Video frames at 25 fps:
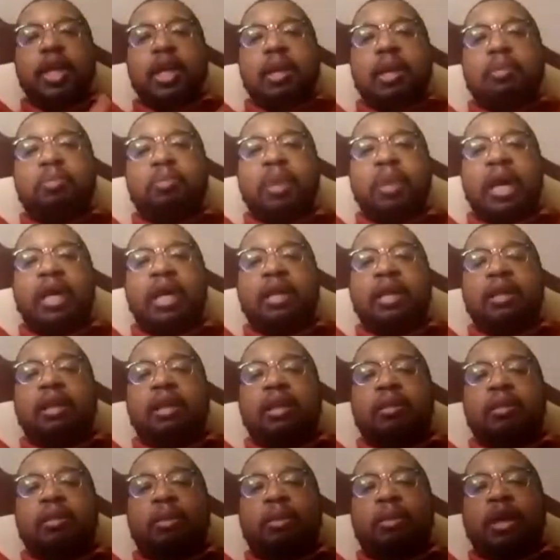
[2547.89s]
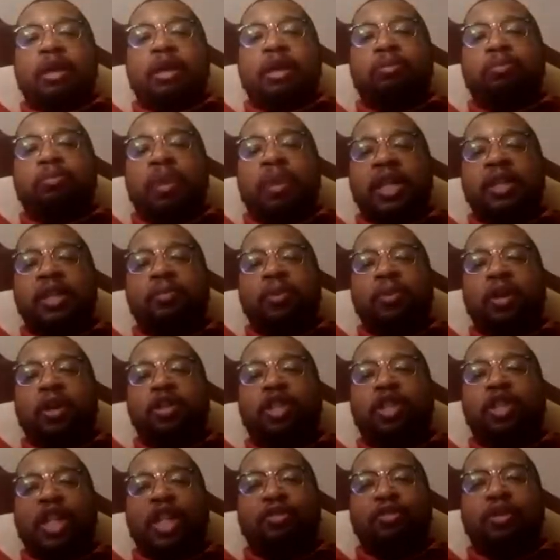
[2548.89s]
but baseball
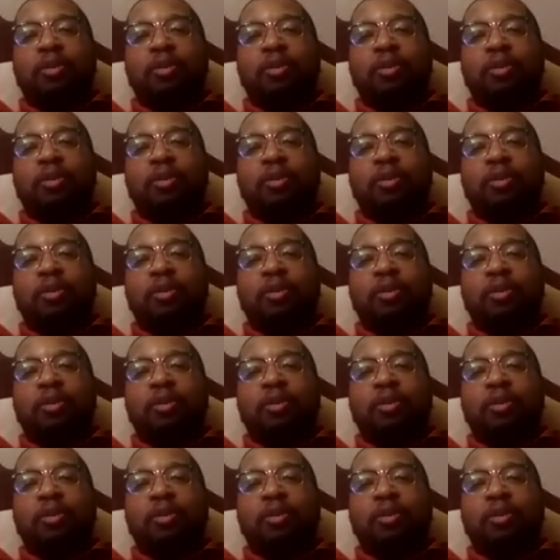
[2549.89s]
general